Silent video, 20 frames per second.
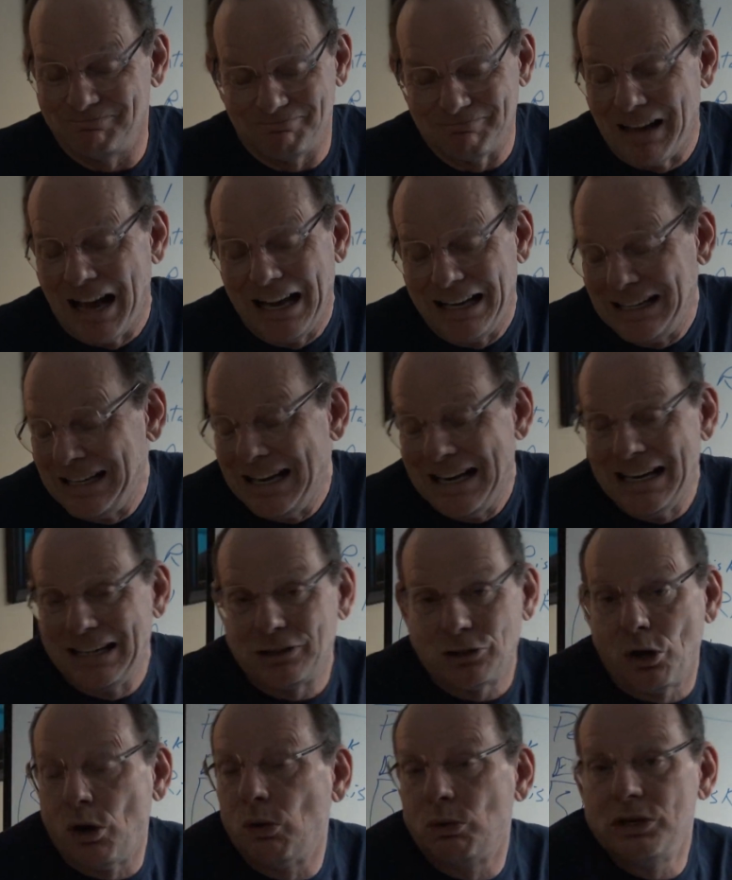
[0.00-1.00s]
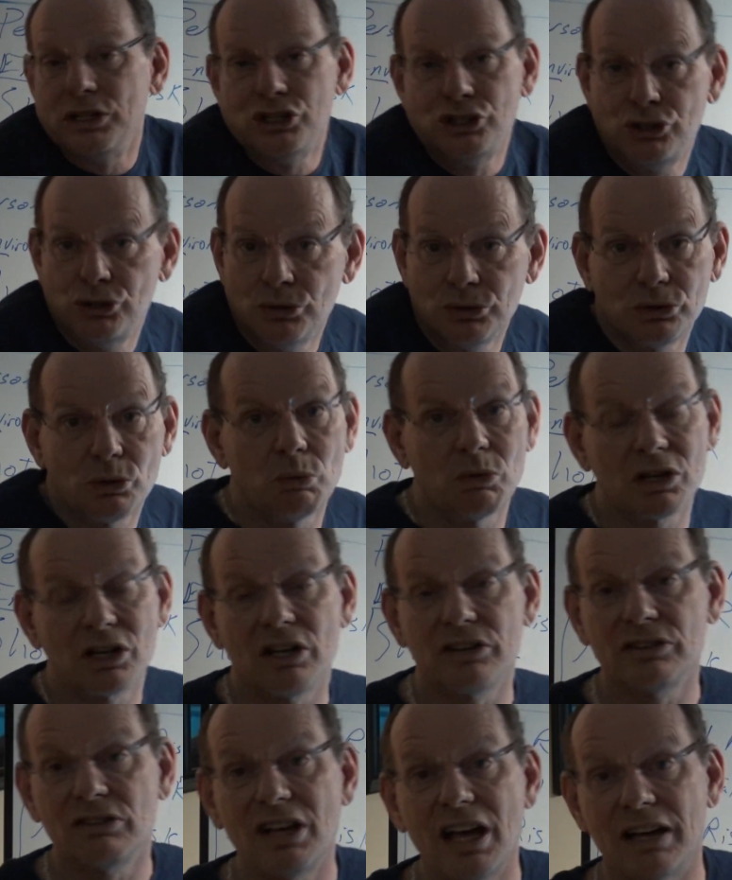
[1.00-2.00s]
I can't always shoot the one
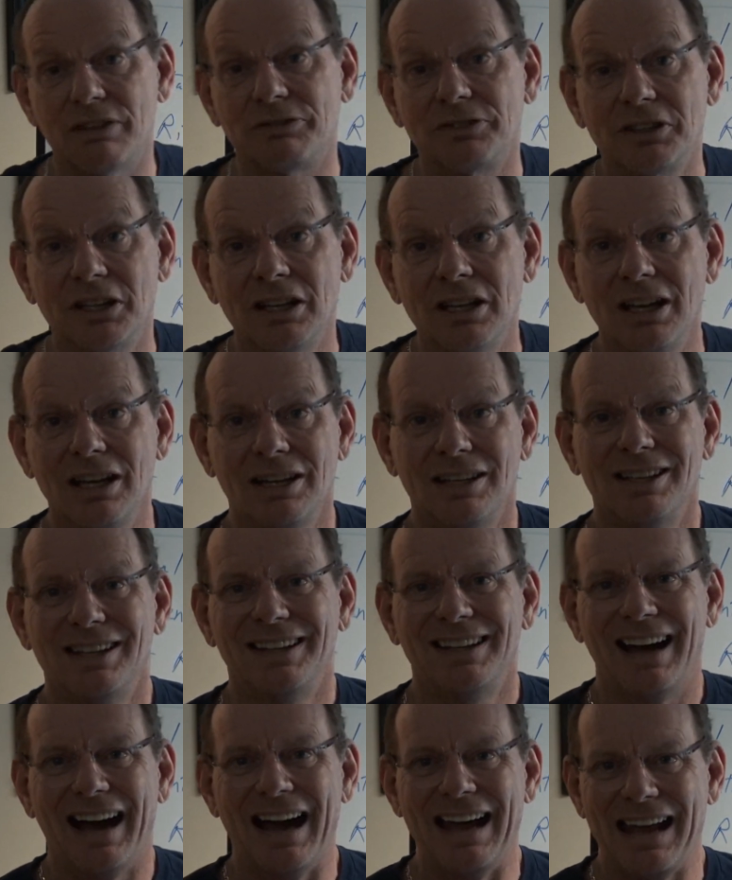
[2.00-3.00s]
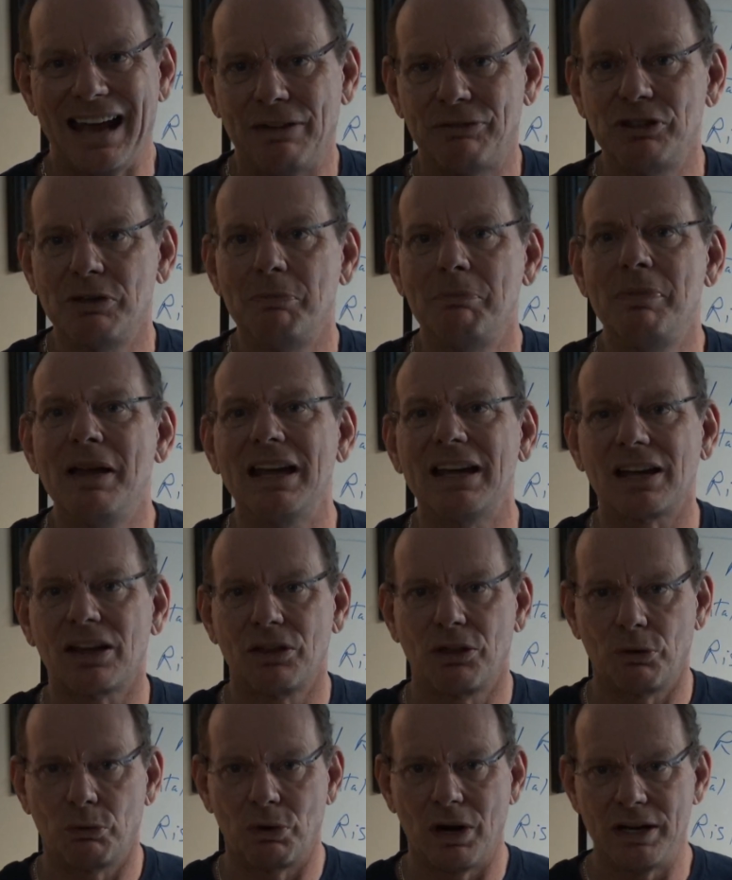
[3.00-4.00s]
on the left. I have to pick
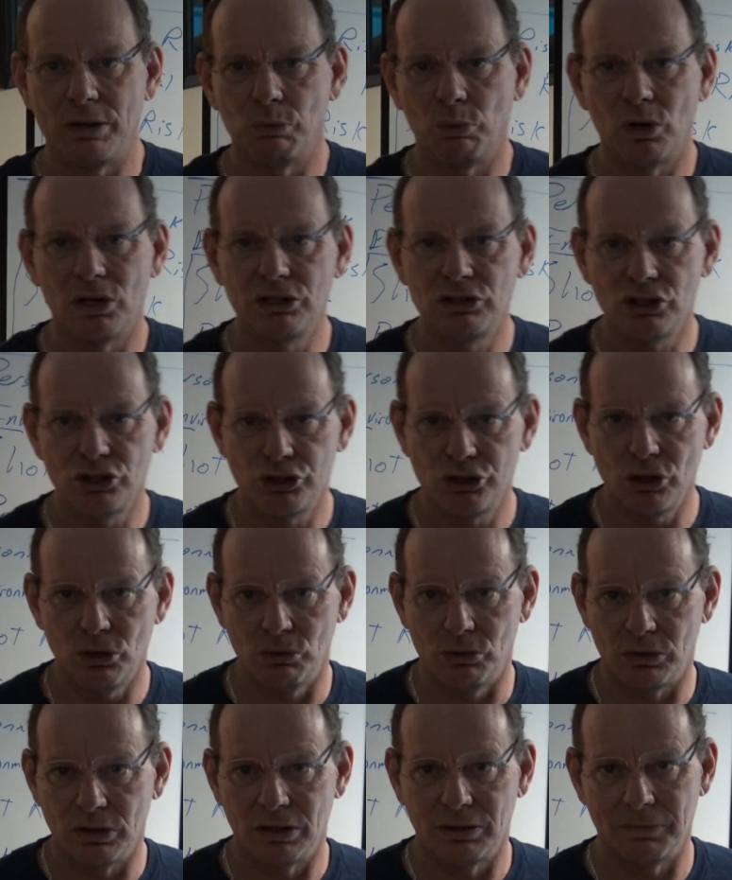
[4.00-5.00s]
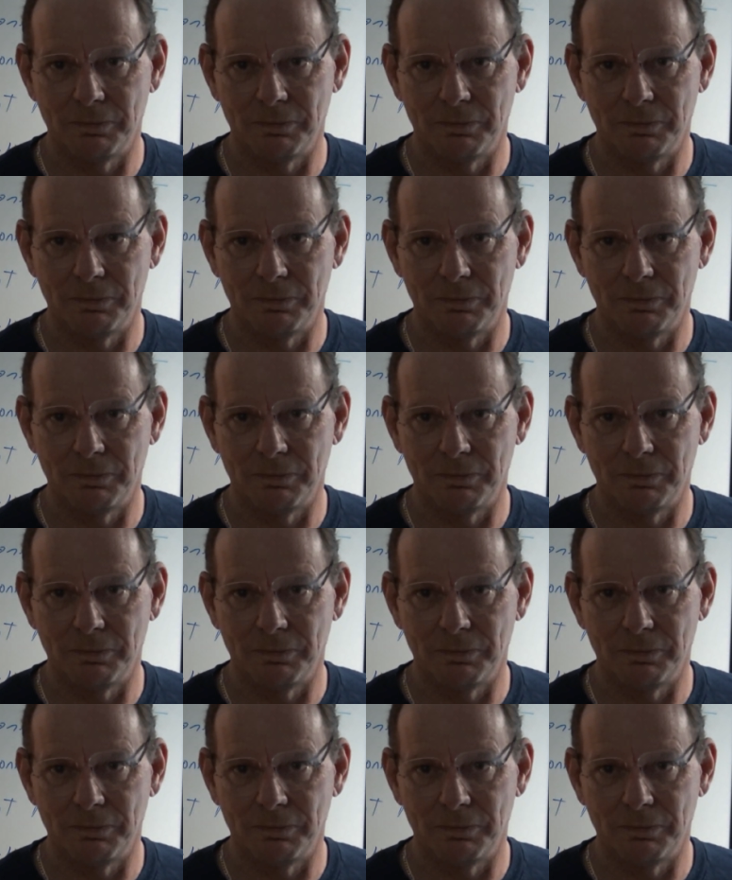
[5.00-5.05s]
the right one to shoot.